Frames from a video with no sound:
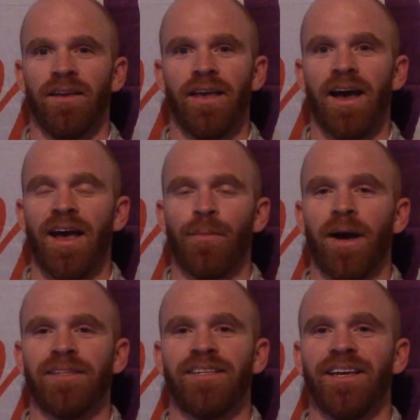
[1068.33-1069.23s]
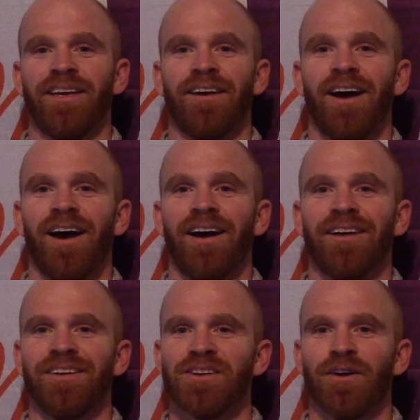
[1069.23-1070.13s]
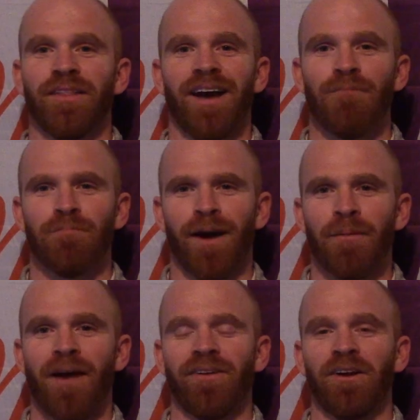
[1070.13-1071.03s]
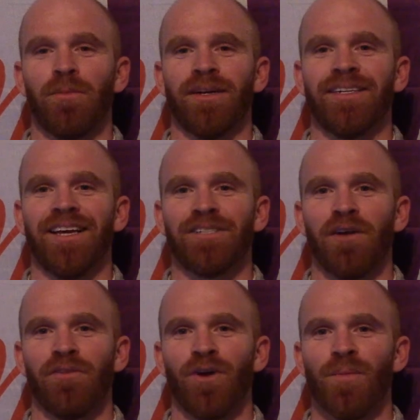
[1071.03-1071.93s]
Yeah, MIT, you know, I'm having a little bit of deja vu.